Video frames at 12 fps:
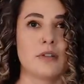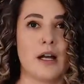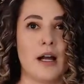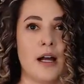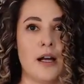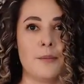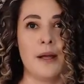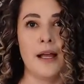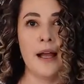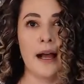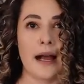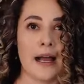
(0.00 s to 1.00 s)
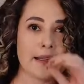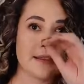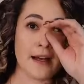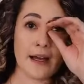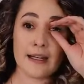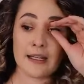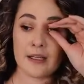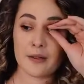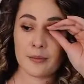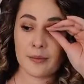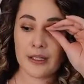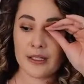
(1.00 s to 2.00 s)
I thought
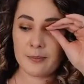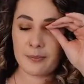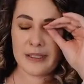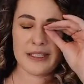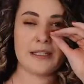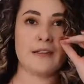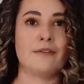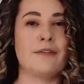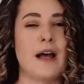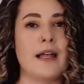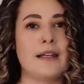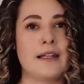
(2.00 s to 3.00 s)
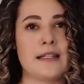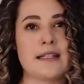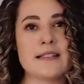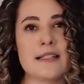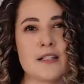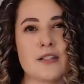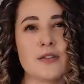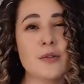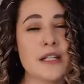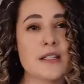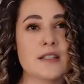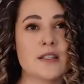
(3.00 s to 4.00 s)
it would be fun and easy to do
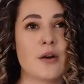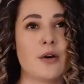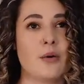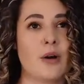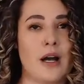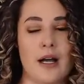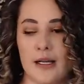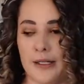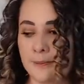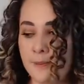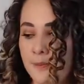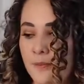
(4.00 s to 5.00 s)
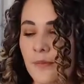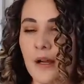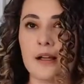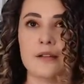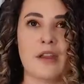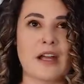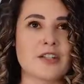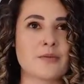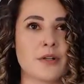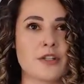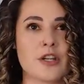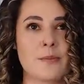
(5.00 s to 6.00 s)
it. So I just
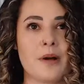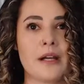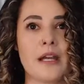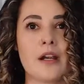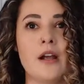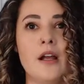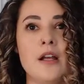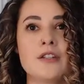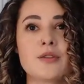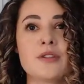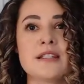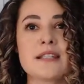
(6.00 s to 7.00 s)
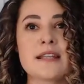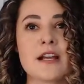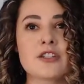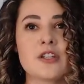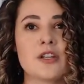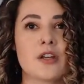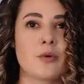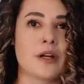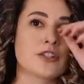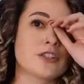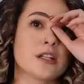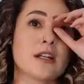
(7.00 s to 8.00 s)
want to jump on here. So this is actually a good
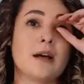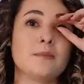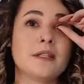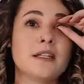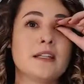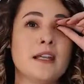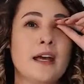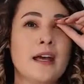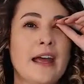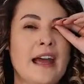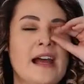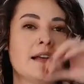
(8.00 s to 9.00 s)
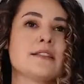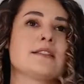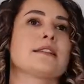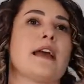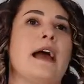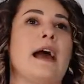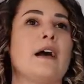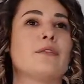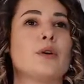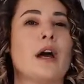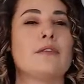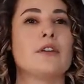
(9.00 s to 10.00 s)
question. Amelia asked, have
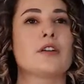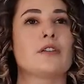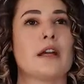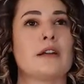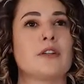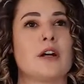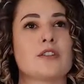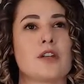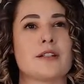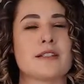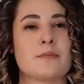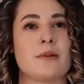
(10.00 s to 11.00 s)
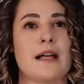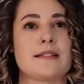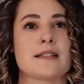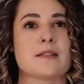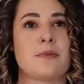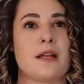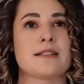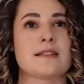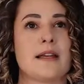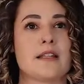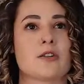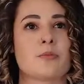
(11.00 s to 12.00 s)
you ever engraved on Johnson Plastics Plus
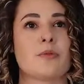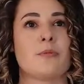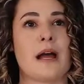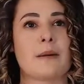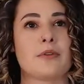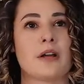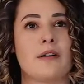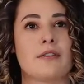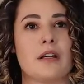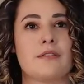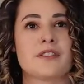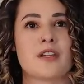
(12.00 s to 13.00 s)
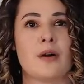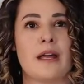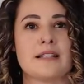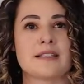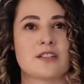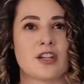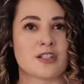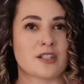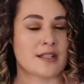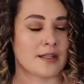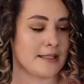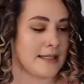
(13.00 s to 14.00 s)
Laserable Bible cover? If so, any
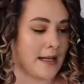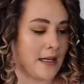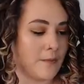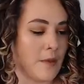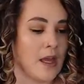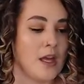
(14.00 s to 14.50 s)
suggestions on the setting?